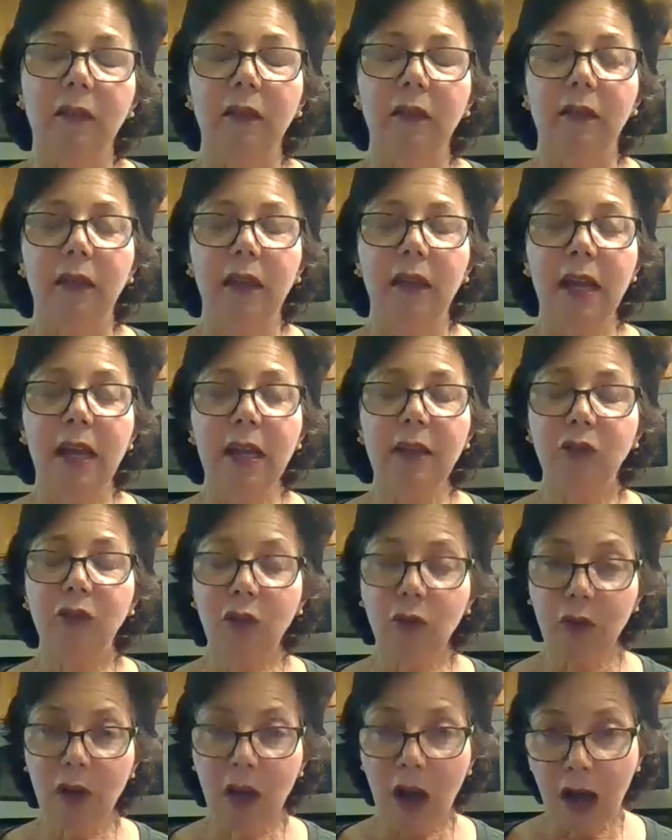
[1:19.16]
they
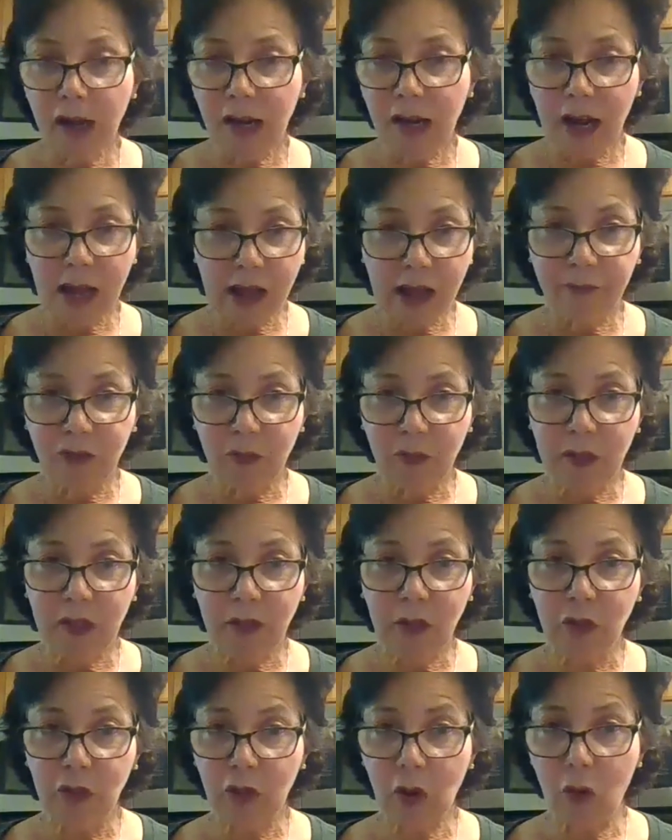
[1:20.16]
do not have to be
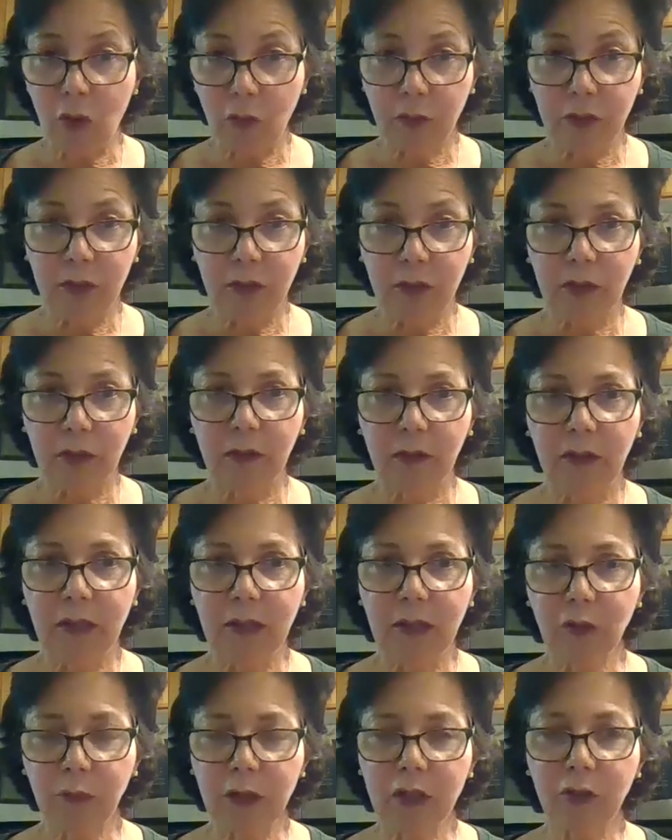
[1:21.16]
soaked, and
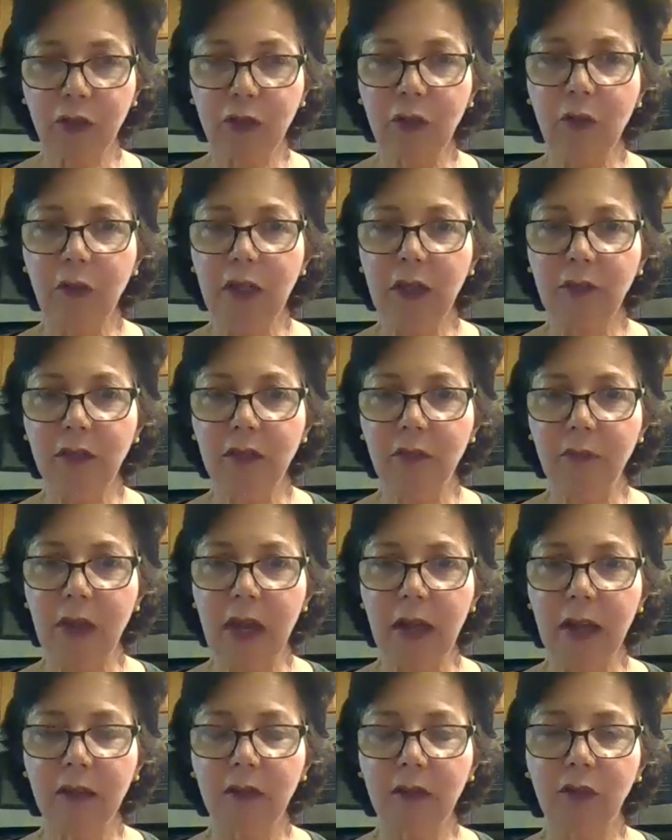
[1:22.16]
that's why they're so easy to
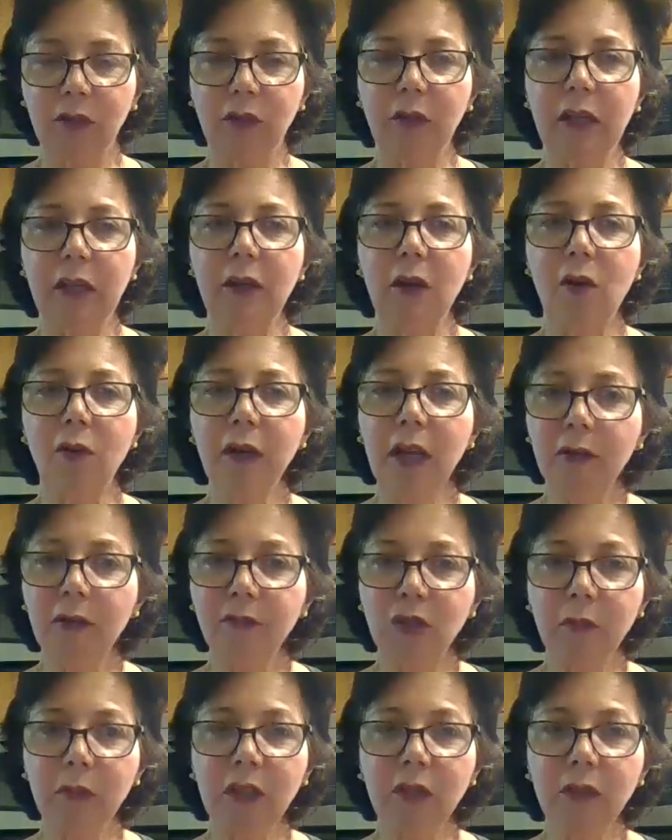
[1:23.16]
make. So they don't have
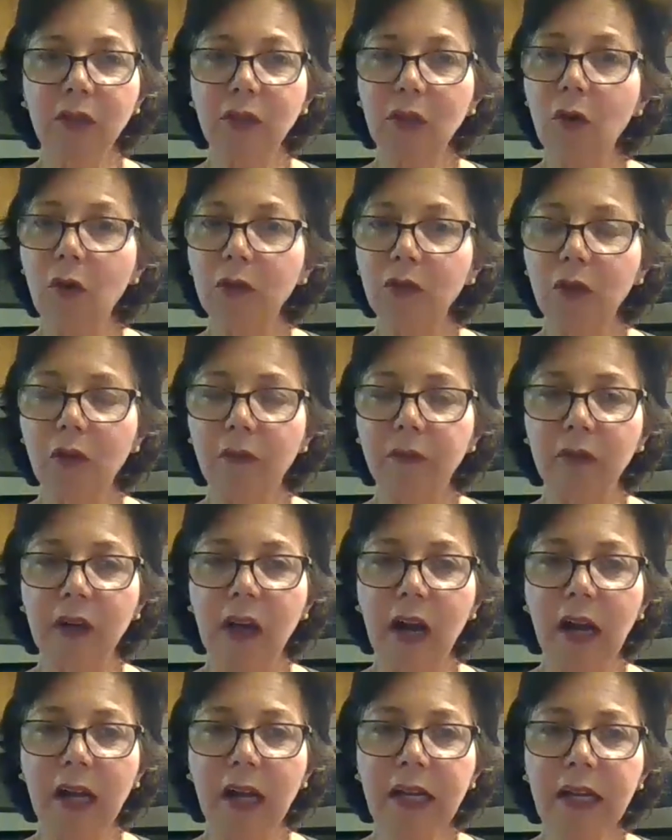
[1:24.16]
to be soaked
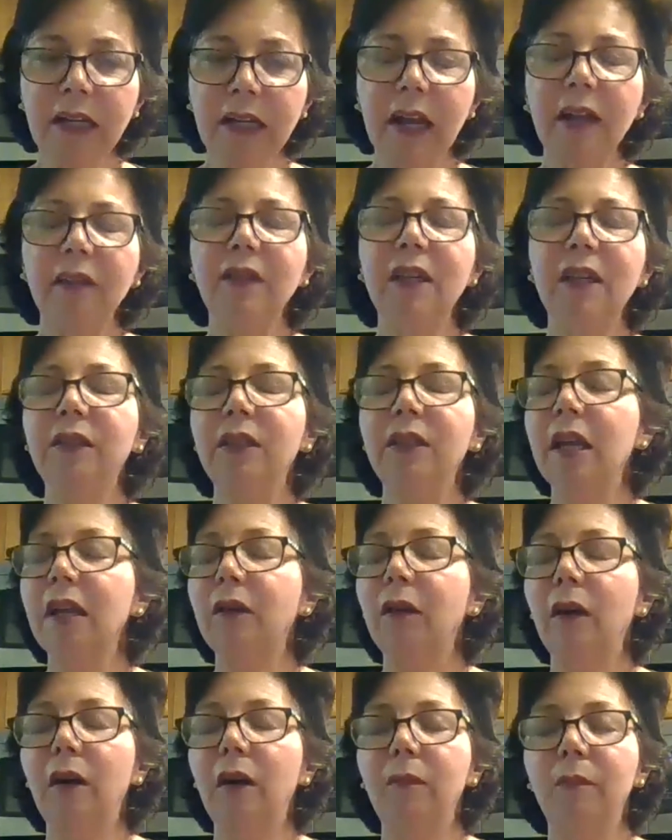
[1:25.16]
overnight, and they take
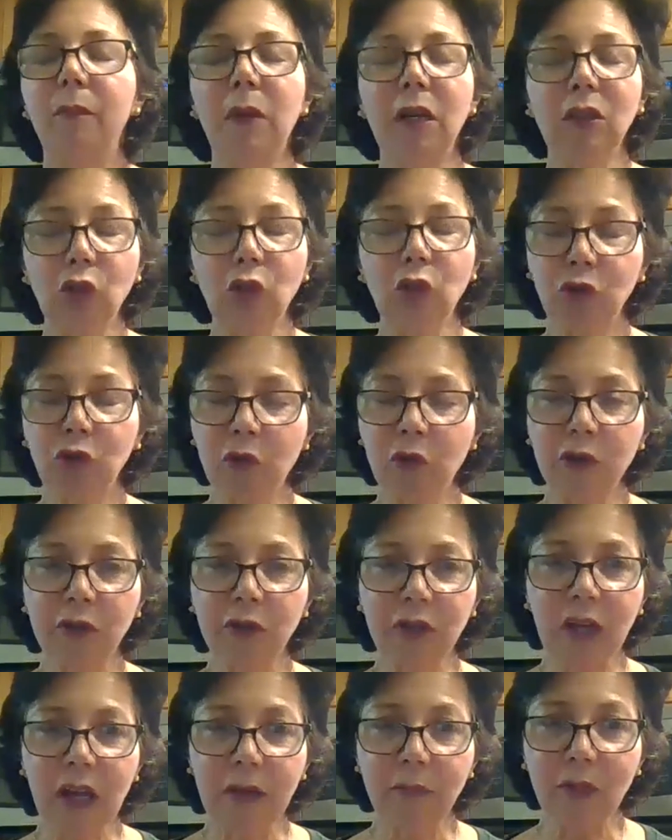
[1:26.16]
a much shorter
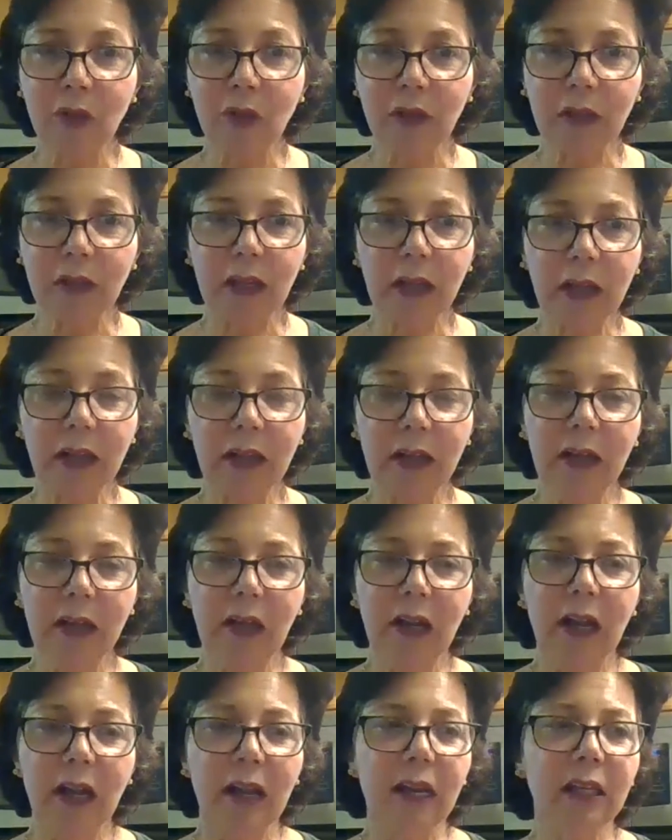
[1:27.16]
time cooking.
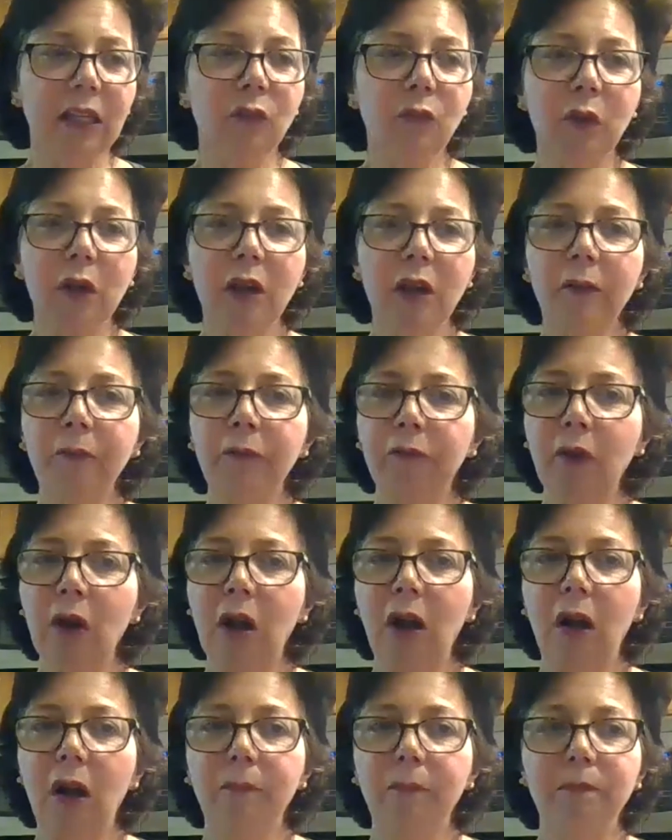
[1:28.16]
Anywhere
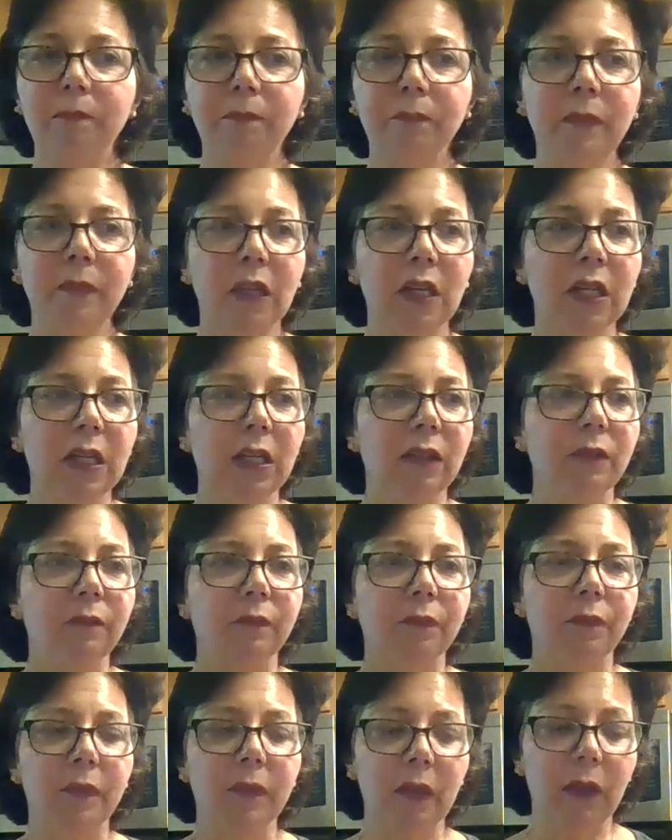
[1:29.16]
from,
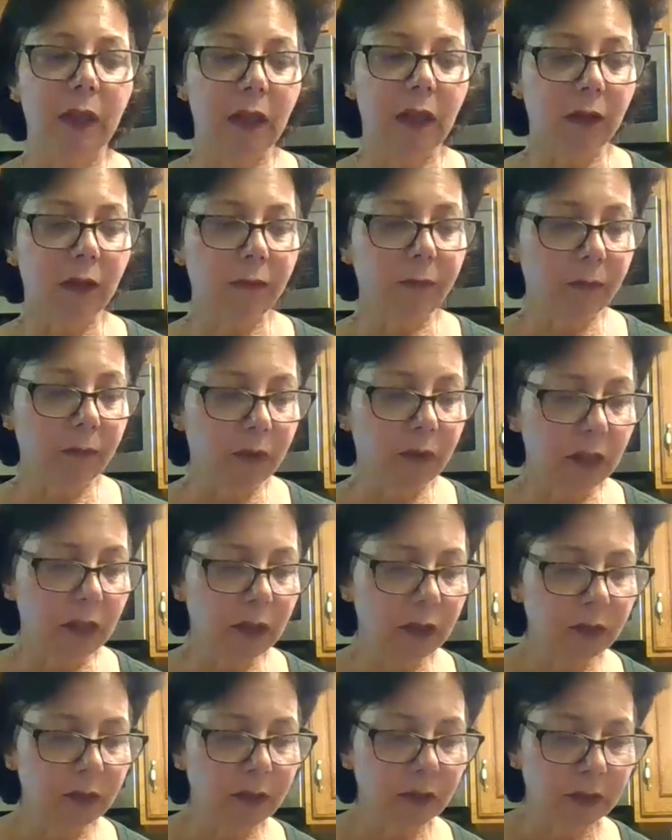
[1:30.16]
if
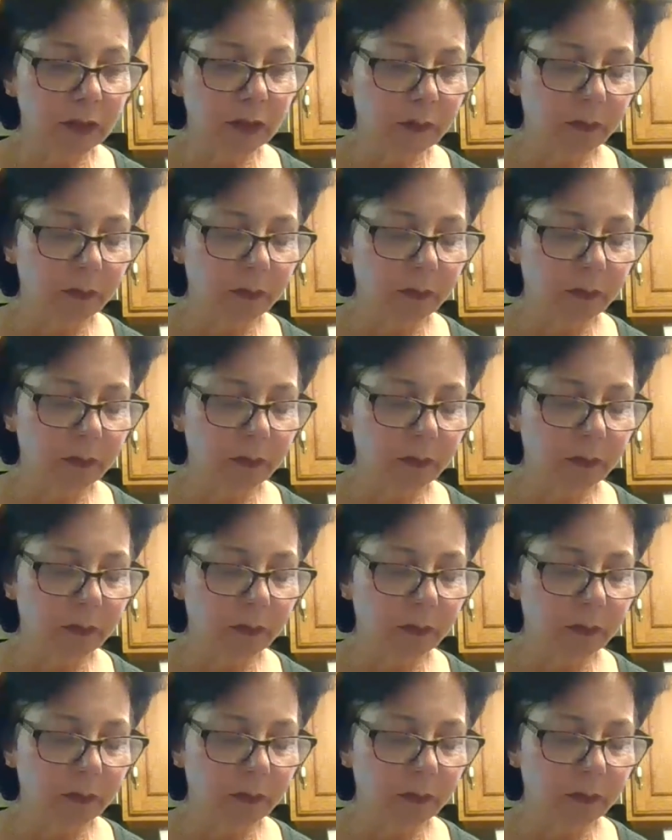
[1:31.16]
these